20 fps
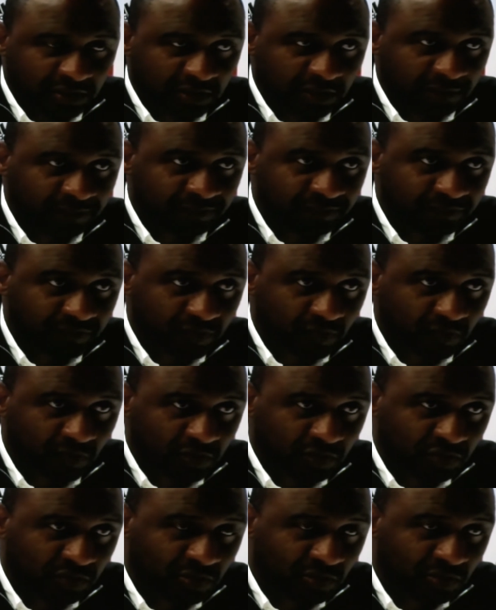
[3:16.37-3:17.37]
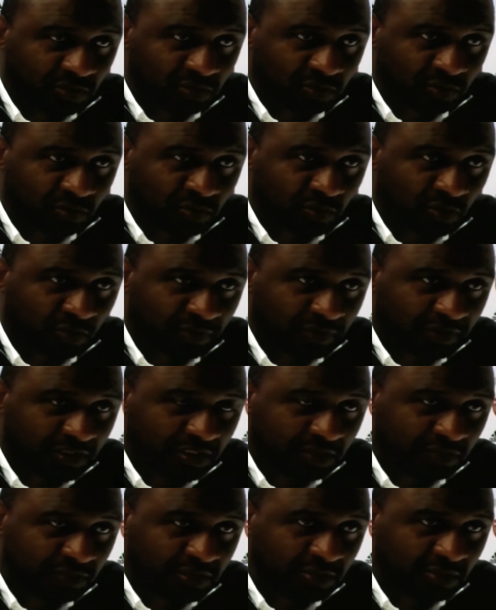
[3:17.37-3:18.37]
to go with
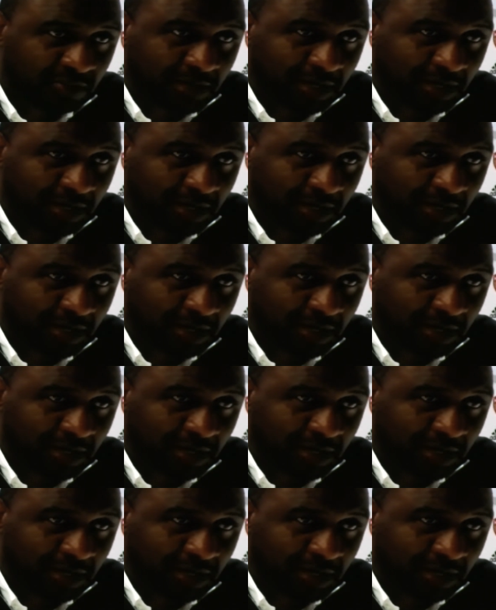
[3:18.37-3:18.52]
the